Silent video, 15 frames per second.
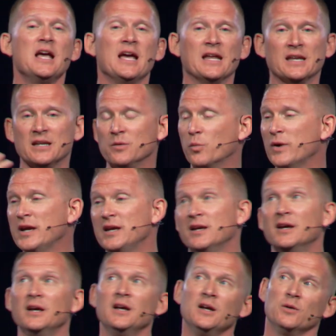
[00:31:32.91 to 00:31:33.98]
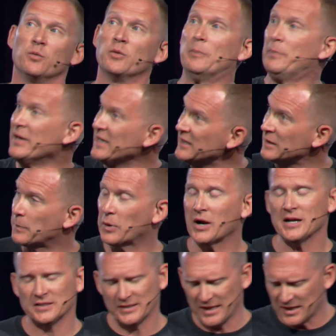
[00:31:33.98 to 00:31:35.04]
and we have been in the
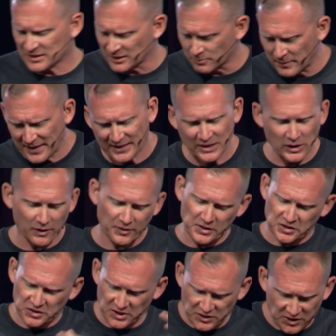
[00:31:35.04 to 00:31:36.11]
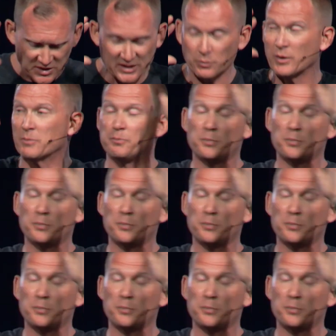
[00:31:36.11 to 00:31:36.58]
process and making all the decisions, and we